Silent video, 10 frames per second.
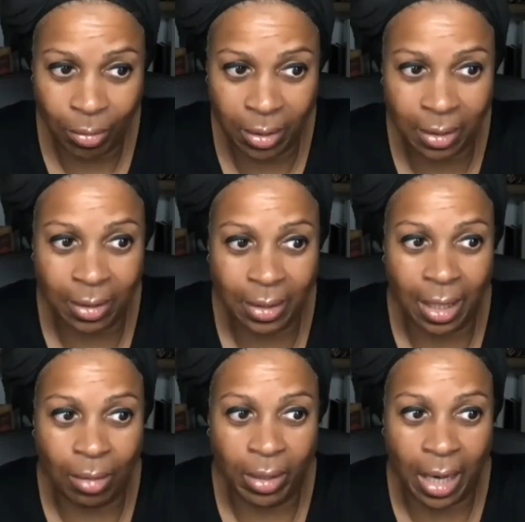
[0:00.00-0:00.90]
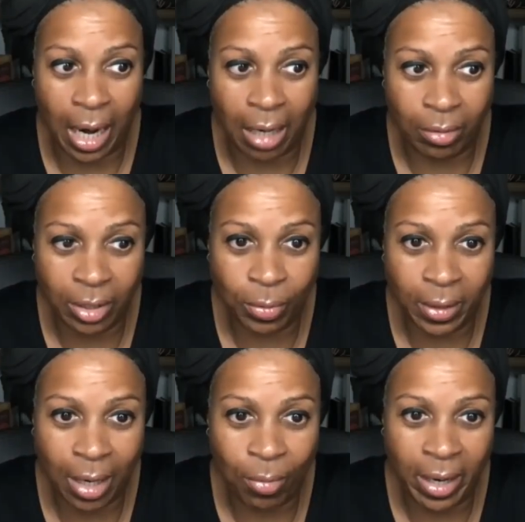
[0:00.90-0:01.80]
there a time when Irish were
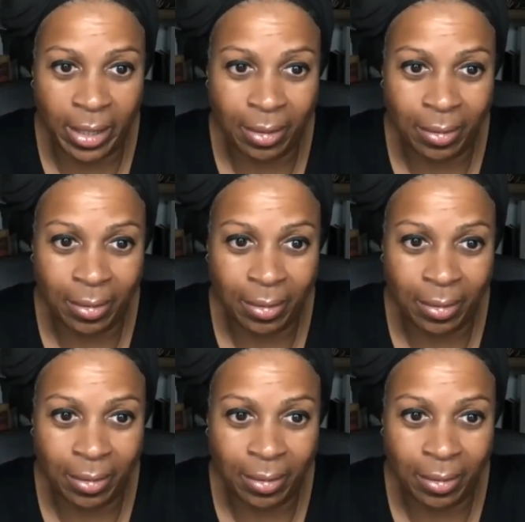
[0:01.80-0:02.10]
not white?